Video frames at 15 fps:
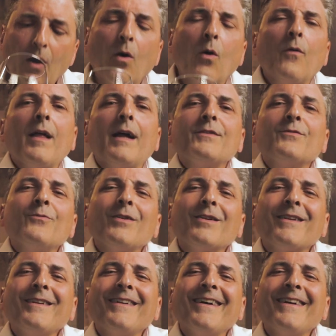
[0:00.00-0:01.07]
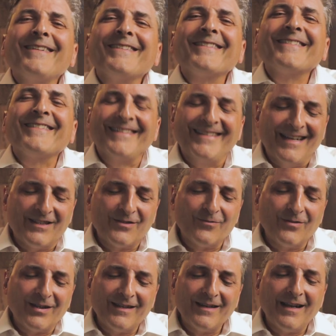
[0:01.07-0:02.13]
Oh, that's really nice. That's
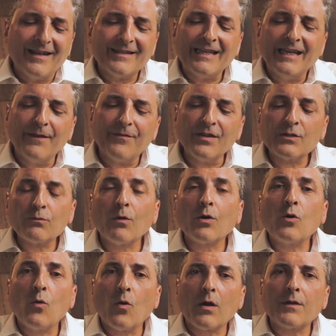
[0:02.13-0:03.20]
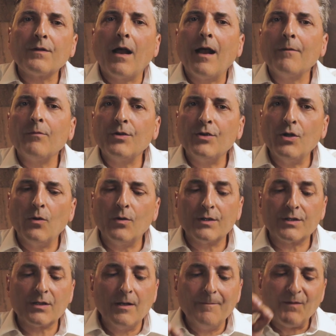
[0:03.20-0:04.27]
really nice. If this were corked, I would
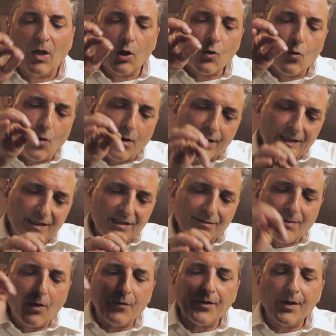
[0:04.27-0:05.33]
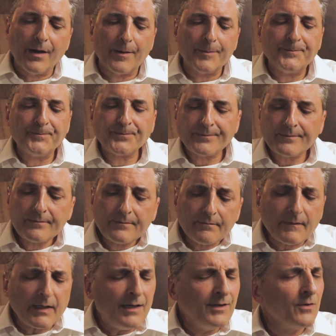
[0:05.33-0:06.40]
notice a corky smell there.
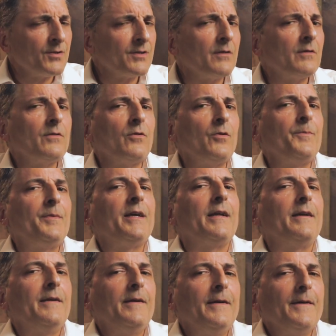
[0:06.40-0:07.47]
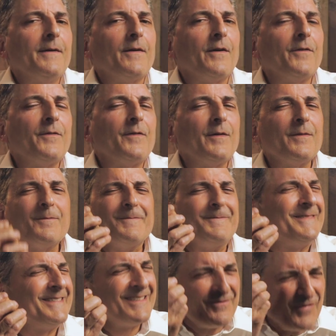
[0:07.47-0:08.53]
I noticed a little bit
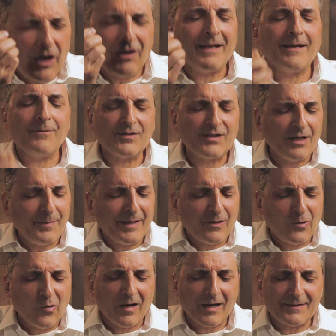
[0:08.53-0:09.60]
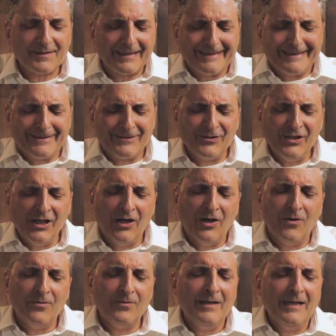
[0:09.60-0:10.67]
felt like it was going to be cork. I said, oh
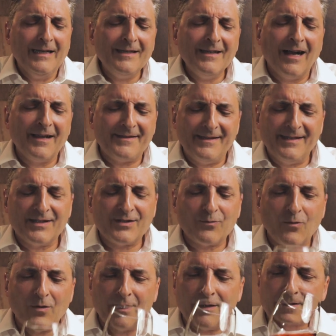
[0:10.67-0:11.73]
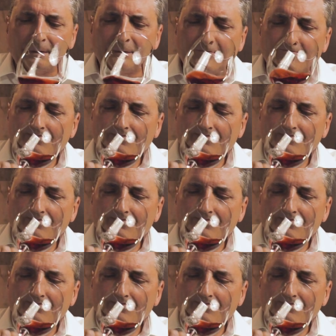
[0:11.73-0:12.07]
no, not this one.